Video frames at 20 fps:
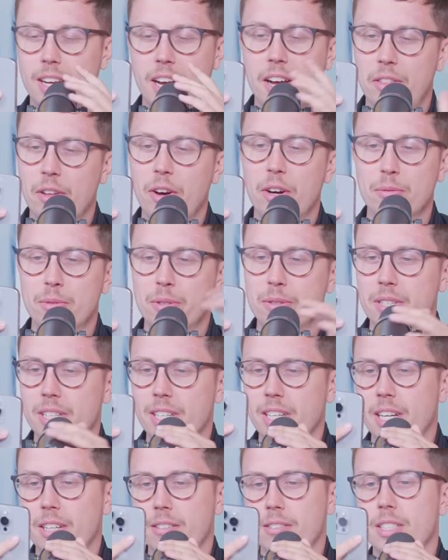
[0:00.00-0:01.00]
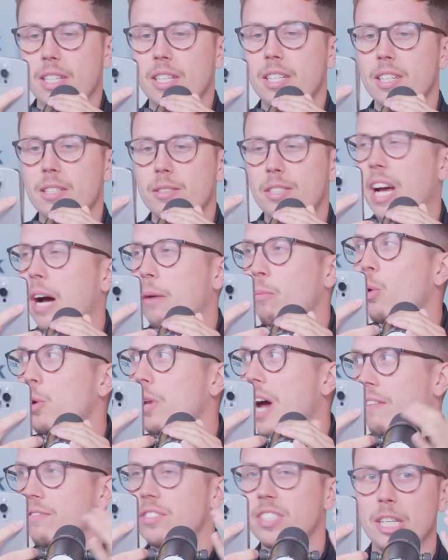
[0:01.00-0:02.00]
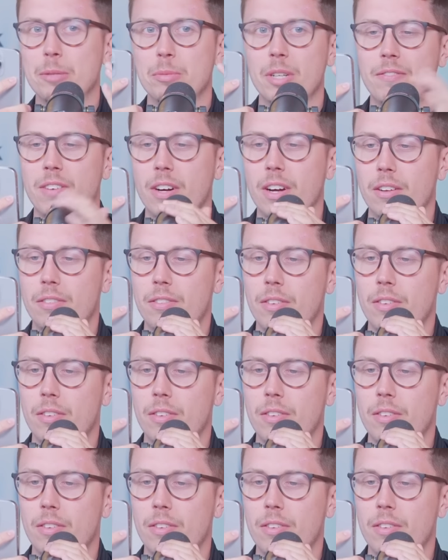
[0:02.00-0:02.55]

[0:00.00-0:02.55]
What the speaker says: Okay, I thought we were going to get angry there. I would have Seaman if I